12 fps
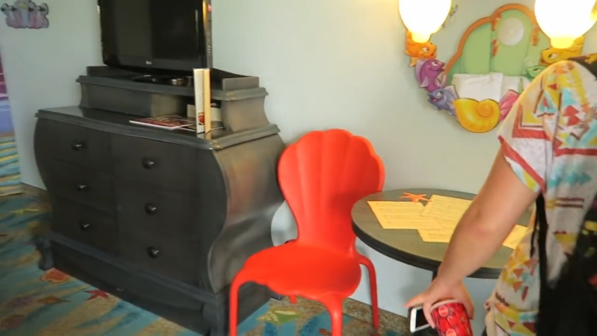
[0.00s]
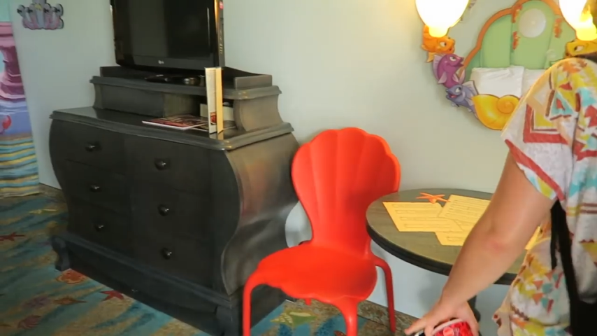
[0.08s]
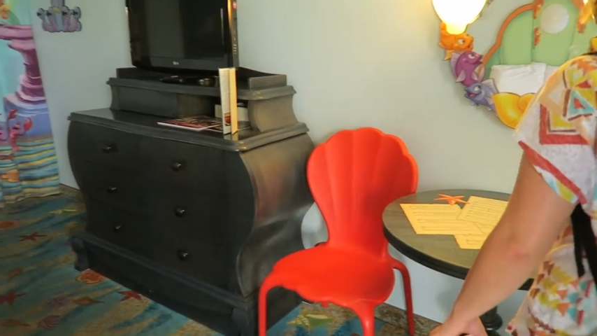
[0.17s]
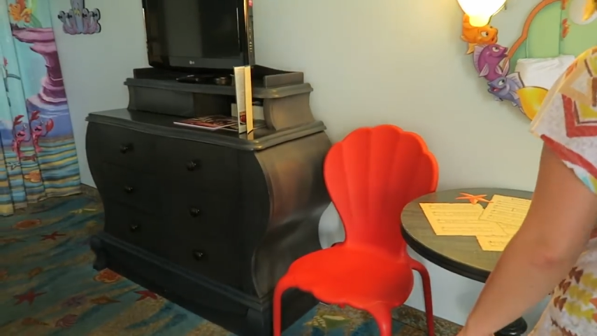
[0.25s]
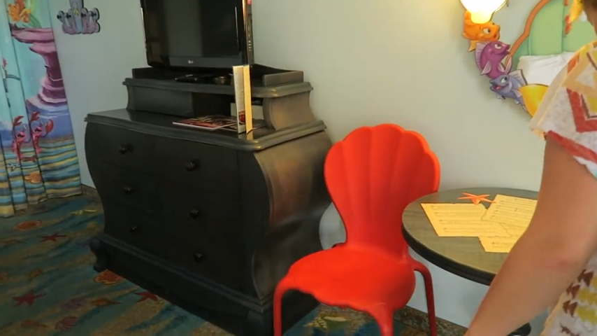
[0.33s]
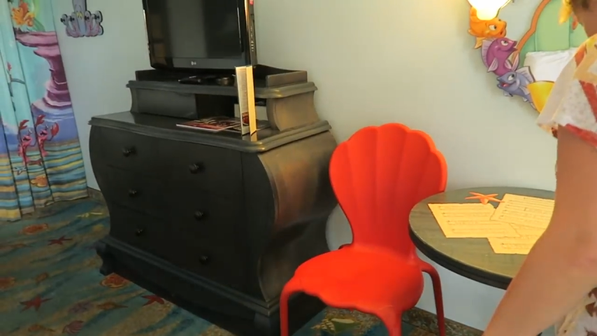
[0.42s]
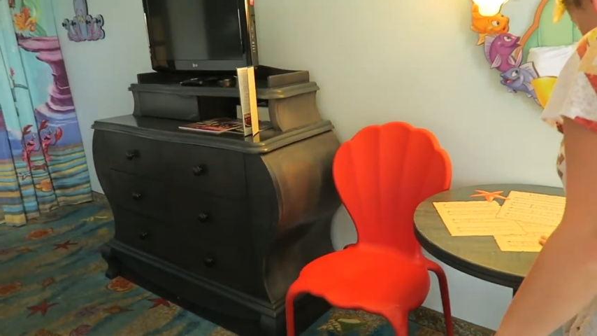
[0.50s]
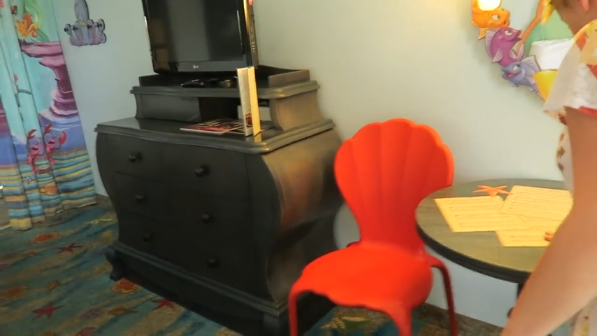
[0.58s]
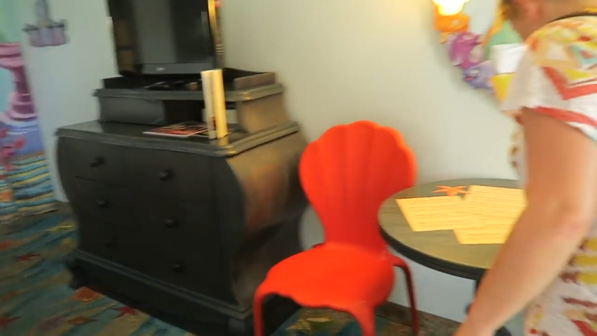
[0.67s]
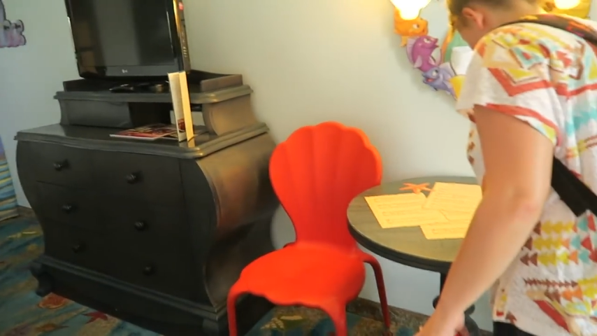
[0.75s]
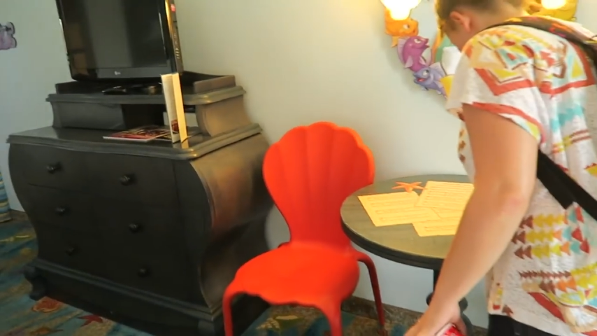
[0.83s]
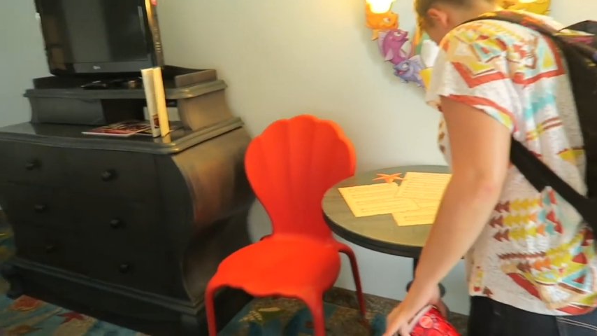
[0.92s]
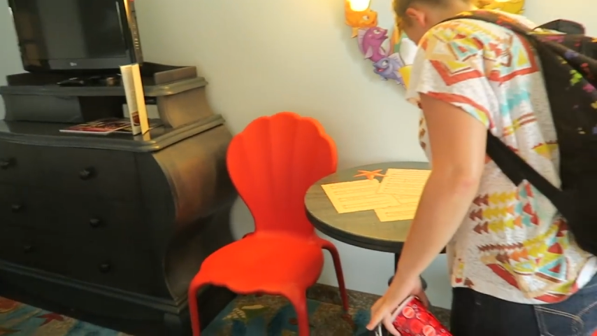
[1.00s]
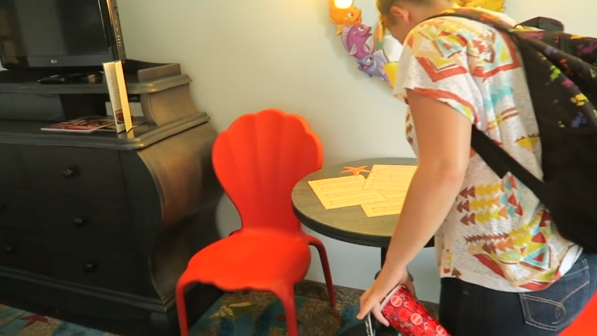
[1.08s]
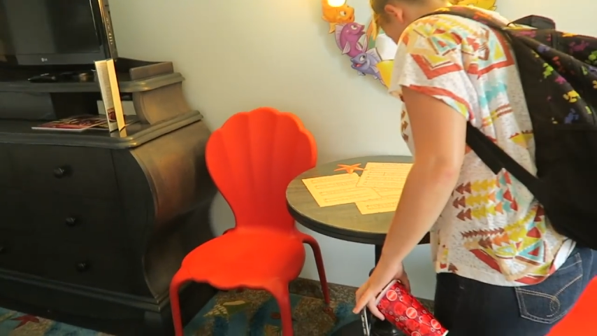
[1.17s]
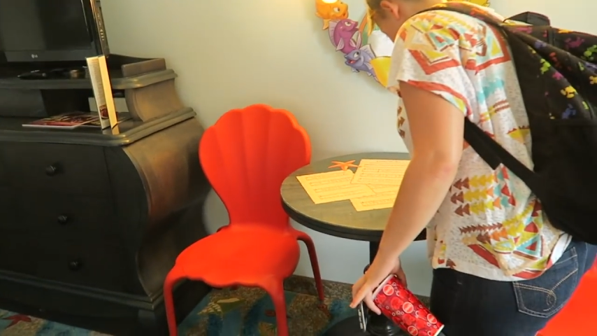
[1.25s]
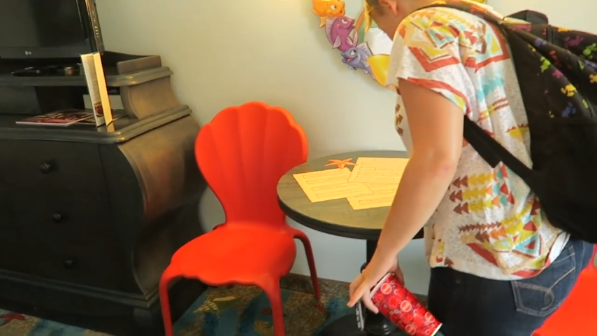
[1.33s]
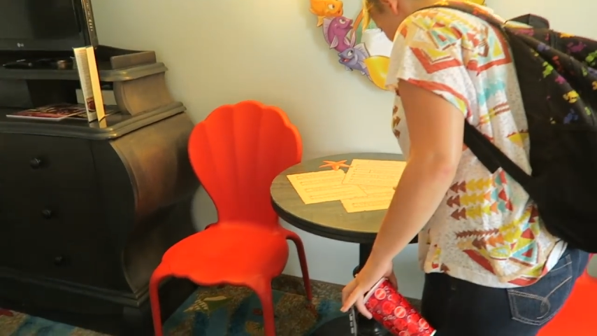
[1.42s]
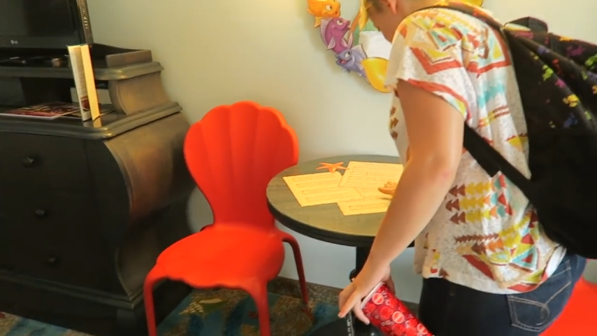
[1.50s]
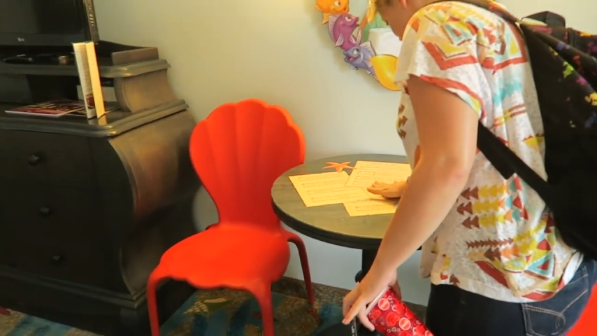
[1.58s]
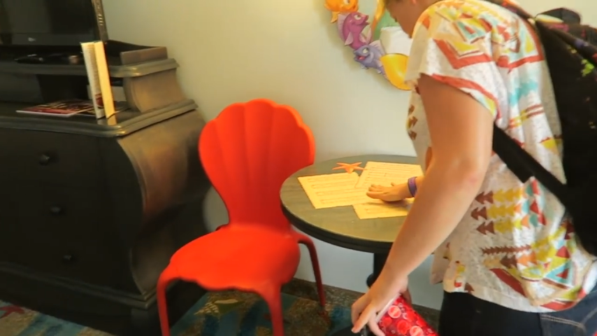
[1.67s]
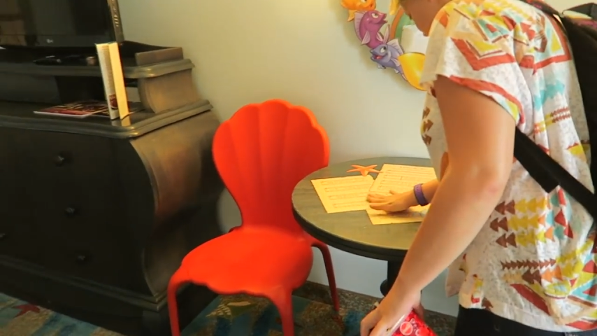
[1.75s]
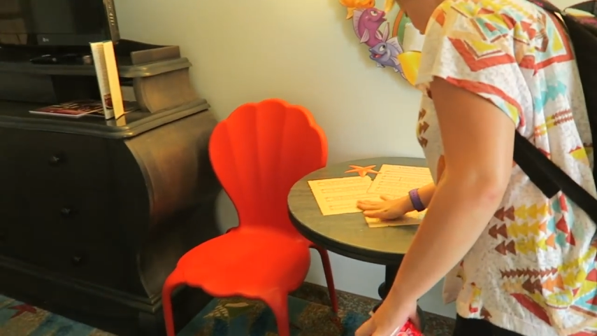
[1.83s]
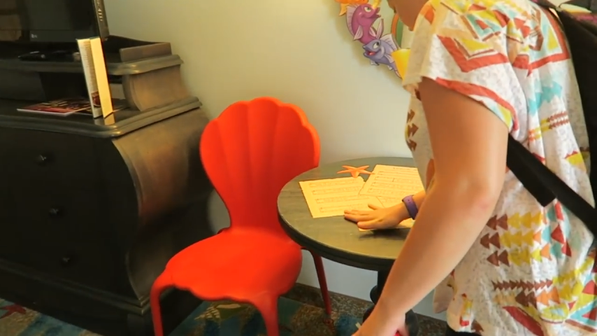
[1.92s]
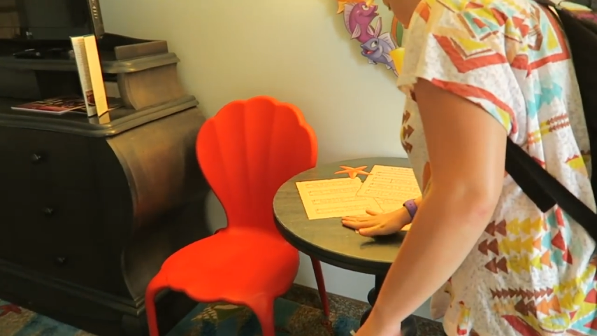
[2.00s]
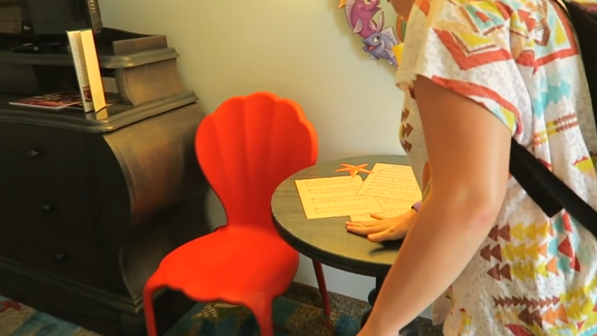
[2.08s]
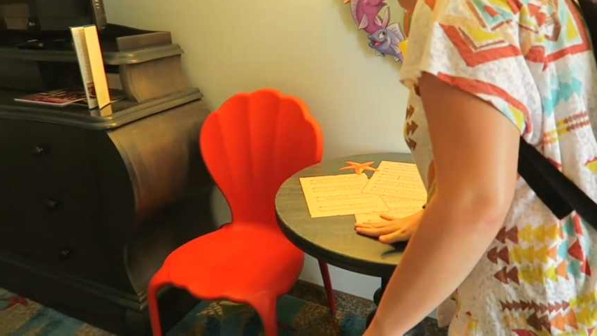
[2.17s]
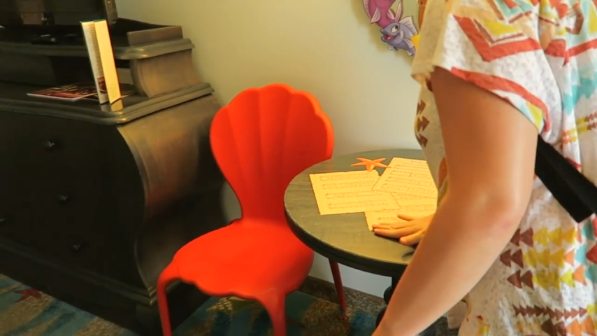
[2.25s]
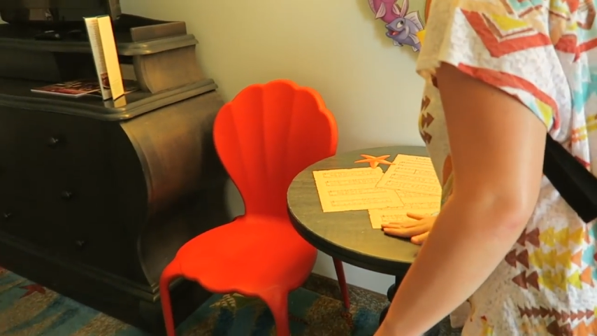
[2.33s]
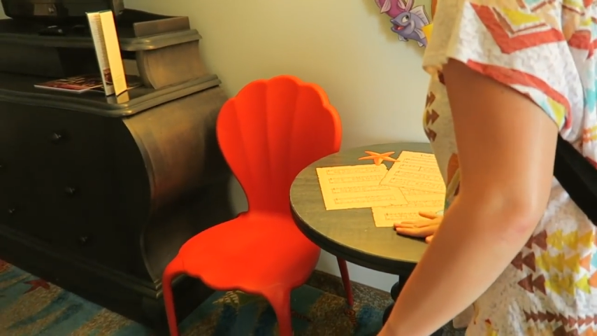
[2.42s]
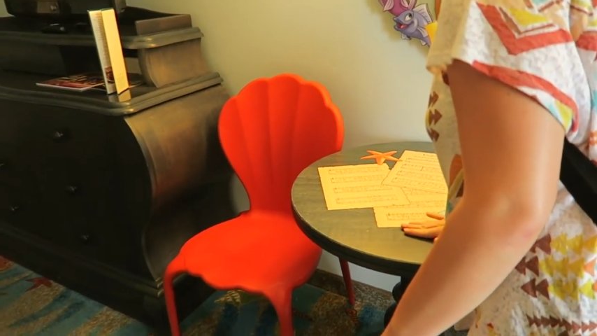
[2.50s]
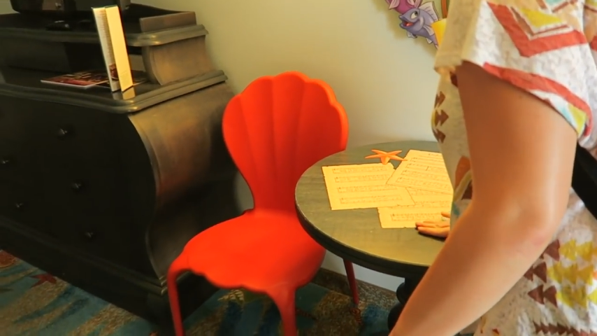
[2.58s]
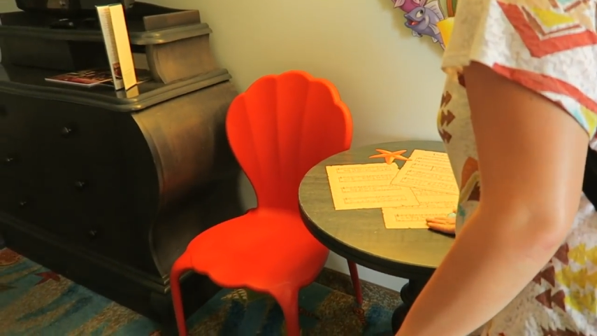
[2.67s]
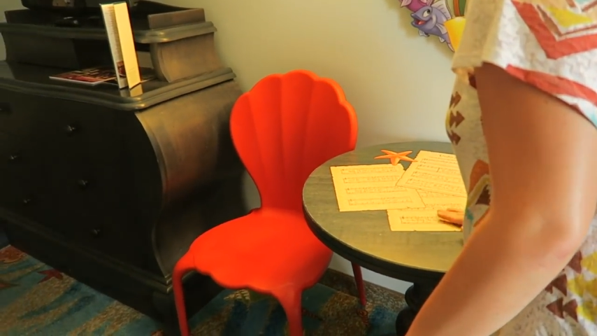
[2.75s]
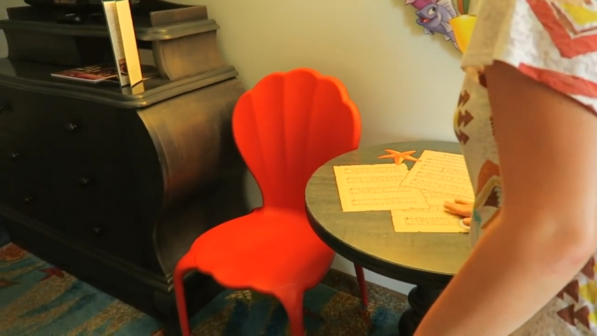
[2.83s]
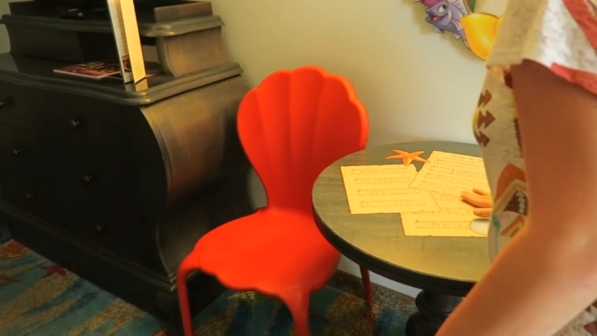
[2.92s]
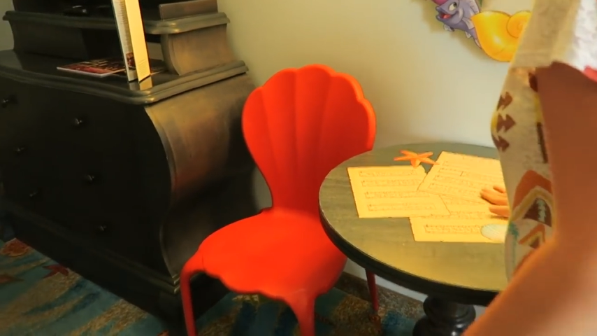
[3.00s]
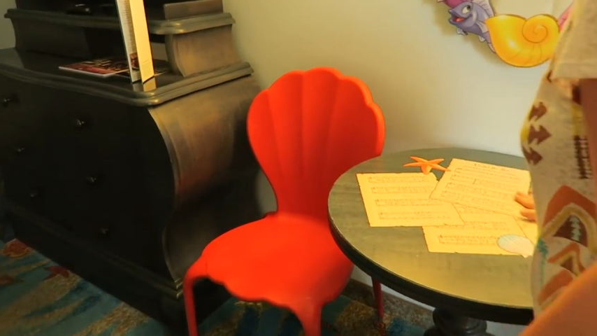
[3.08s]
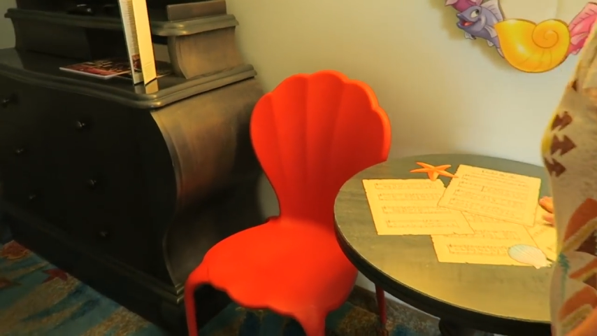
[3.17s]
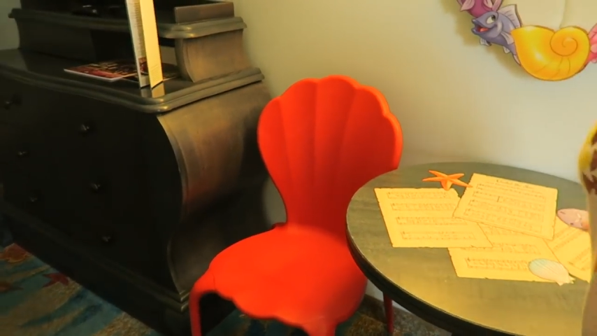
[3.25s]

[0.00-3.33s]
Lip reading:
(no speaker visible)